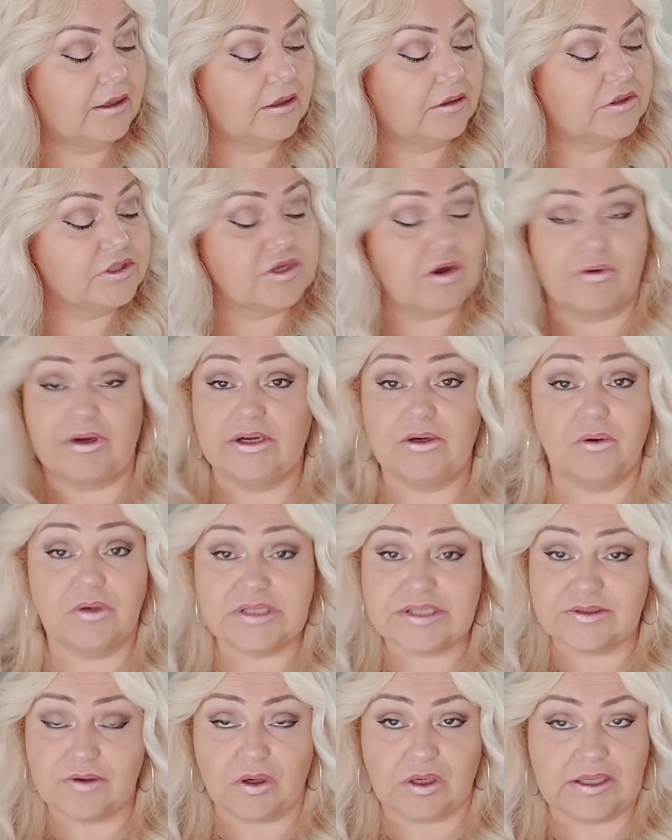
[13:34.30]
Sorry, no,
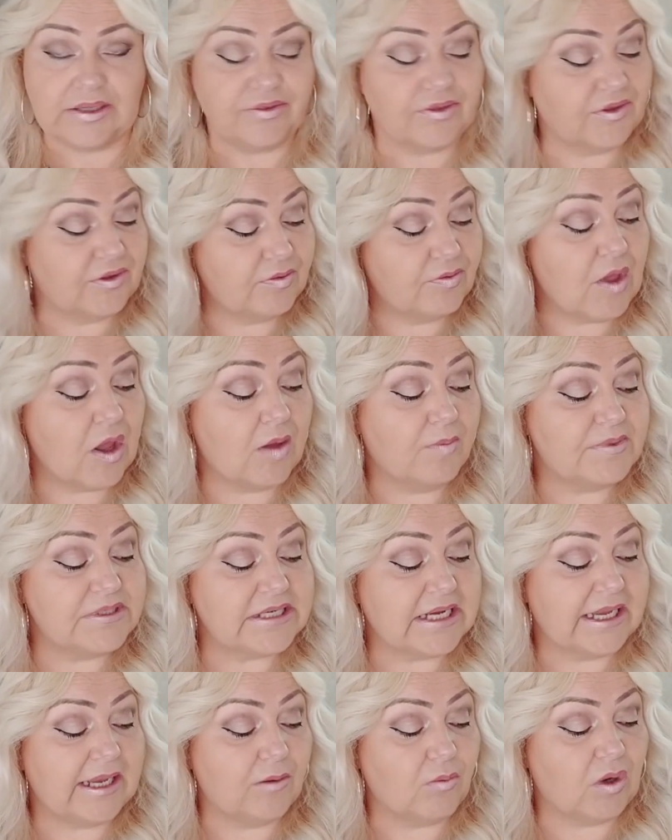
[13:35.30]
it's not. The Urban
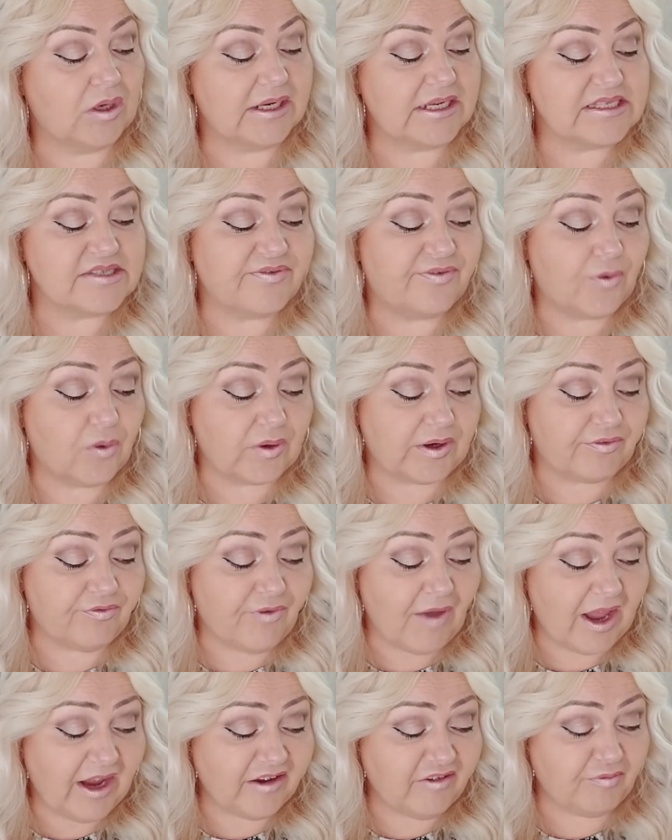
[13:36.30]
Decay one is
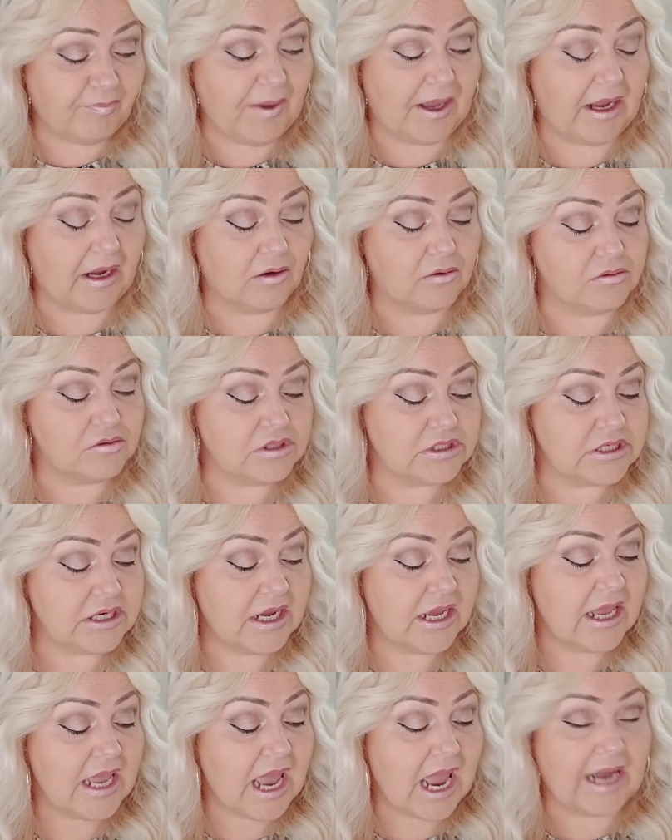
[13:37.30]
£45,
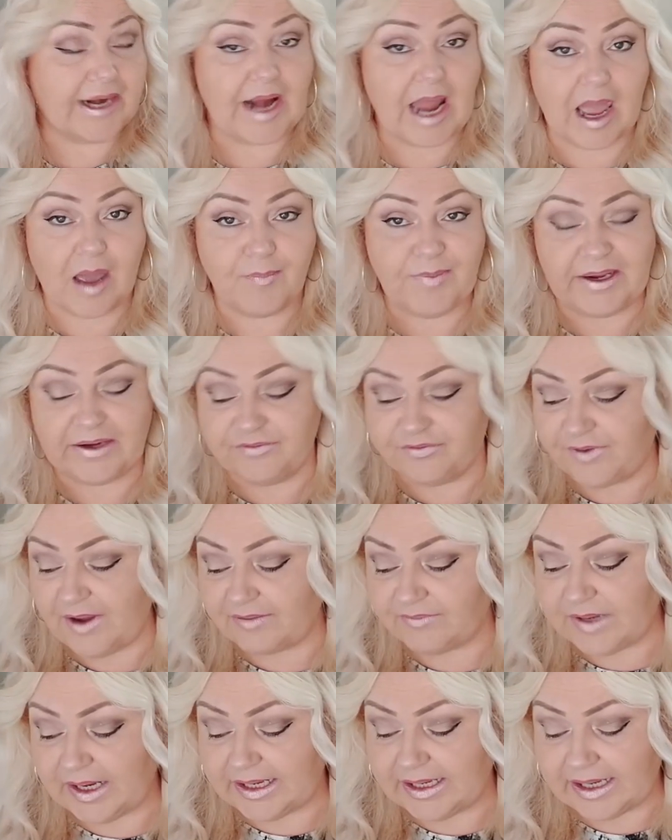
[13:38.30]
and I paid
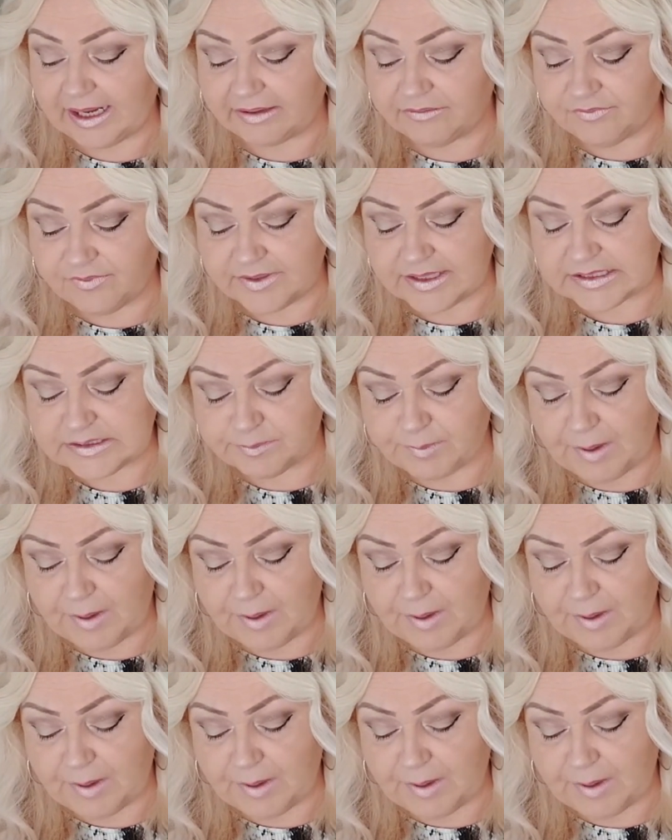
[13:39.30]
£5.99 for this